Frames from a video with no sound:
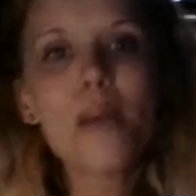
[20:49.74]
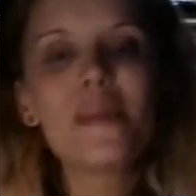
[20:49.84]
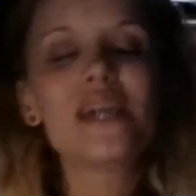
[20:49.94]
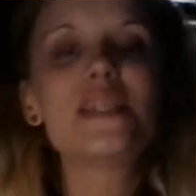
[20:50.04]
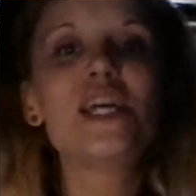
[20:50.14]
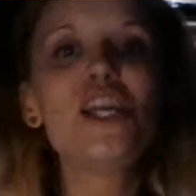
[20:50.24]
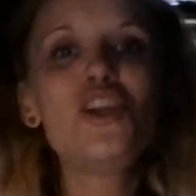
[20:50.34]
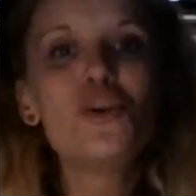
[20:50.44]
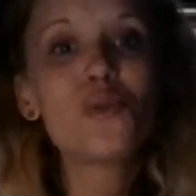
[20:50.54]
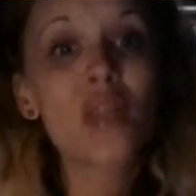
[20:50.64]
Because he
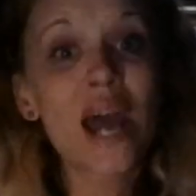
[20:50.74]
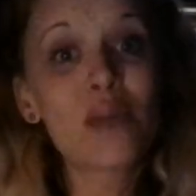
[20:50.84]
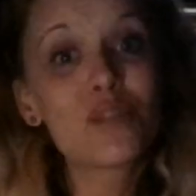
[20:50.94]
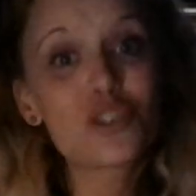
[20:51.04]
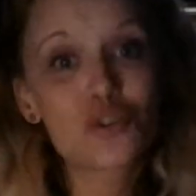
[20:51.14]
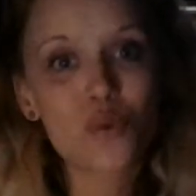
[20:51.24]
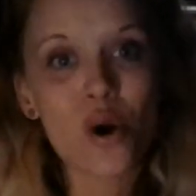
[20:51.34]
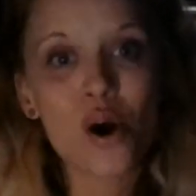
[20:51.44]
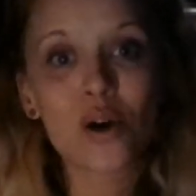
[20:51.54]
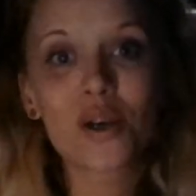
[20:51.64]
knew that I was
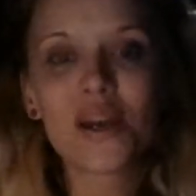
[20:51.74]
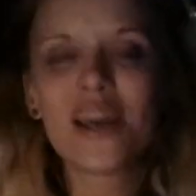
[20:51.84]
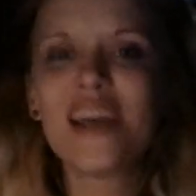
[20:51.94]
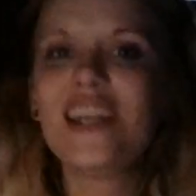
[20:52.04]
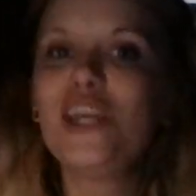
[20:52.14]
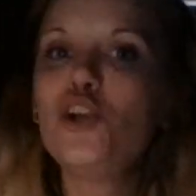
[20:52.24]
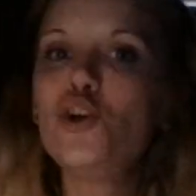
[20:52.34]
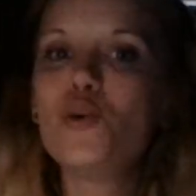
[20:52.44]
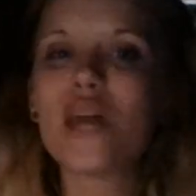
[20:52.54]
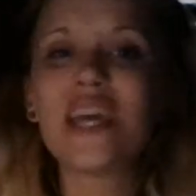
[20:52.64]
strong, and he
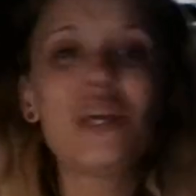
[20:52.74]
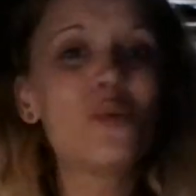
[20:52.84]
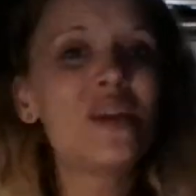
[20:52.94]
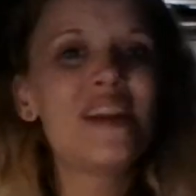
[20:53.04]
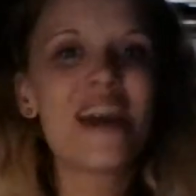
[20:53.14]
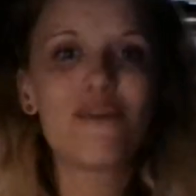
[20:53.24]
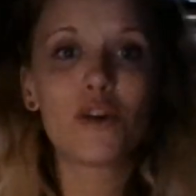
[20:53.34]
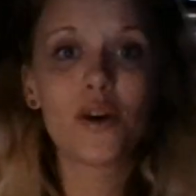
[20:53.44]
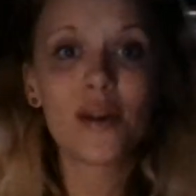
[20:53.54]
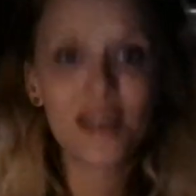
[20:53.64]
knew that he would
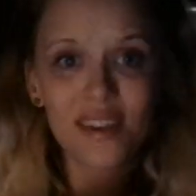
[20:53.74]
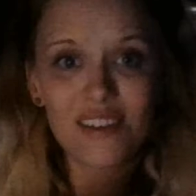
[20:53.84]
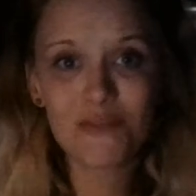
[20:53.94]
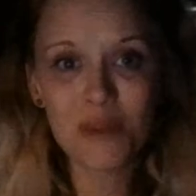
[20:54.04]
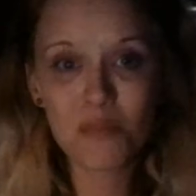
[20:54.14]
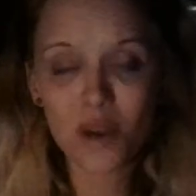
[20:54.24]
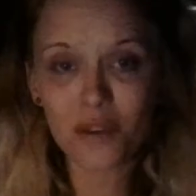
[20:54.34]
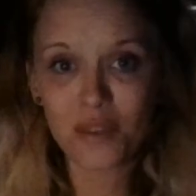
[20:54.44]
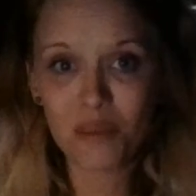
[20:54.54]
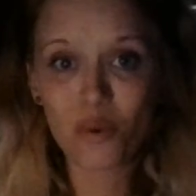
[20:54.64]
never give me
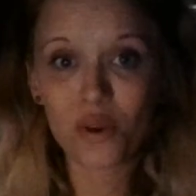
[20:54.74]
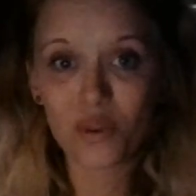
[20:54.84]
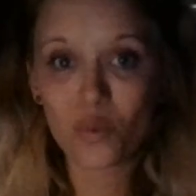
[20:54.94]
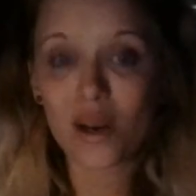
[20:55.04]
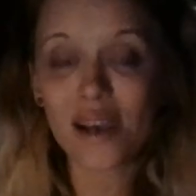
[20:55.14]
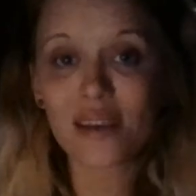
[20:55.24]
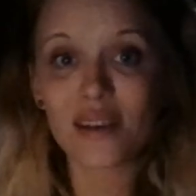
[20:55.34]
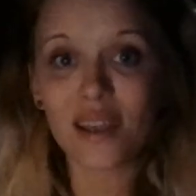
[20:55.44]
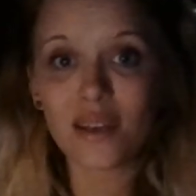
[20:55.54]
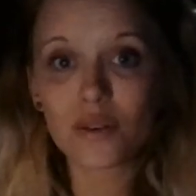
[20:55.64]
nothing more than what I
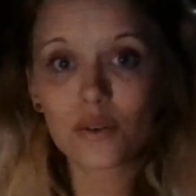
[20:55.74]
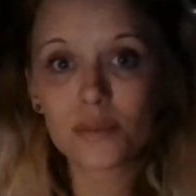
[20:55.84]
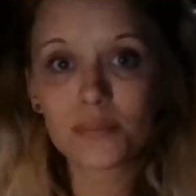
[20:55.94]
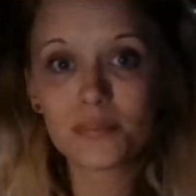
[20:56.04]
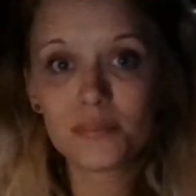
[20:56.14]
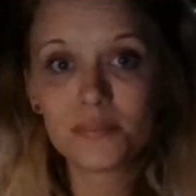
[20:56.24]
could handle.